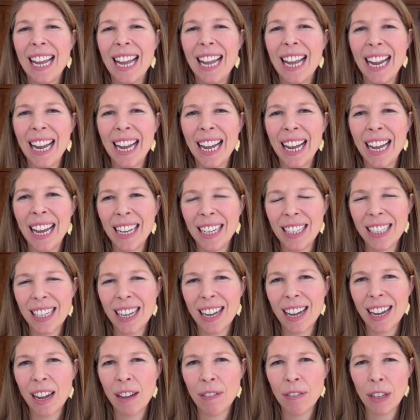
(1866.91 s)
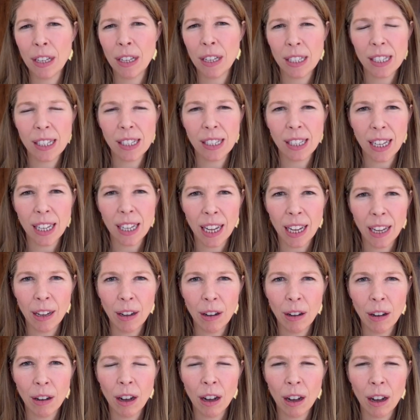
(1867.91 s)
And
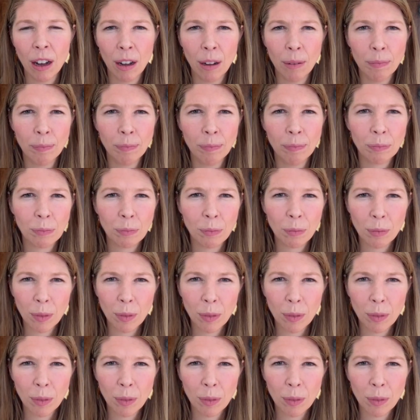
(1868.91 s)
obviously, um,